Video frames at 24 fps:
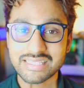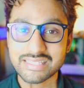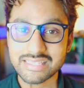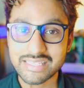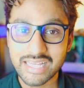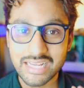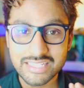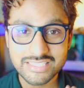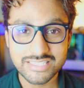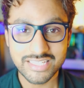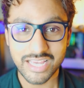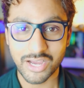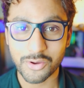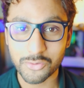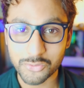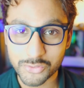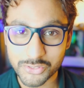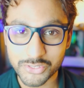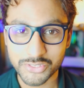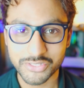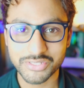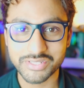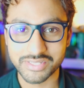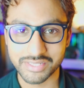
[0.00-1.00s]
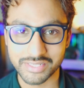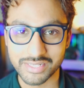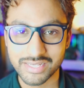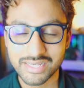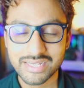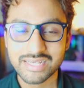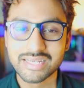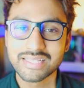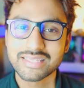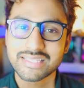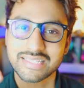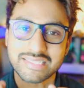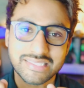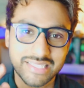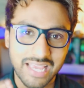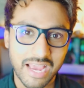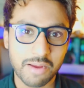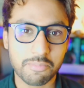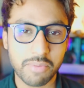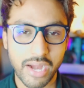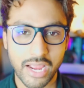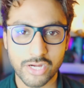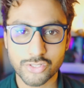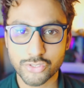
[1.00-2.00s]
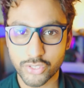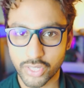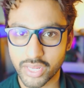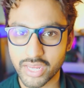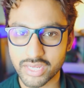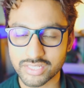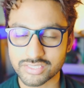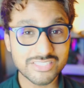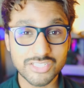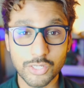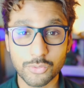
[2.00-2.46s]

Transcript: That's how good this camera actually is.